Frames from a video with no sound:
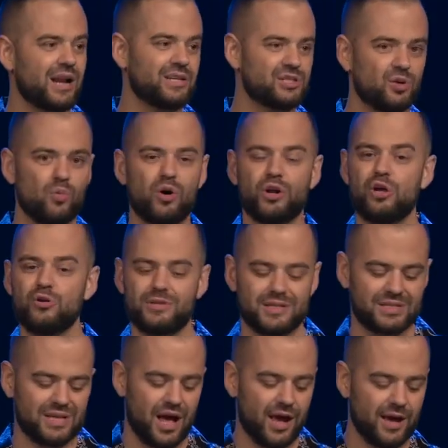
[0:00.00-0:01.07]
is the one who
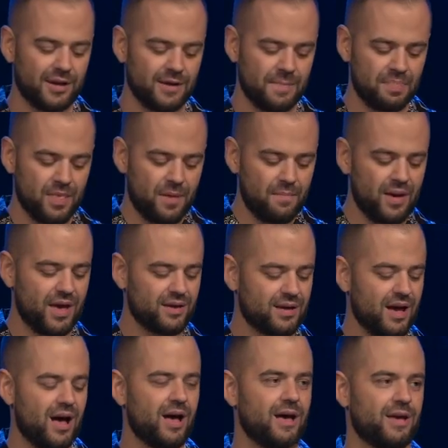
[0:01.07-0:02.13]
designed
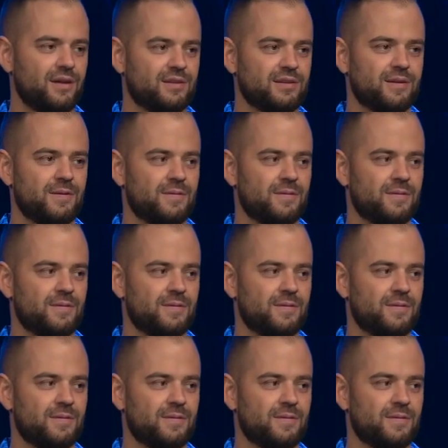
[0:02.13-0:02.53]
mankind.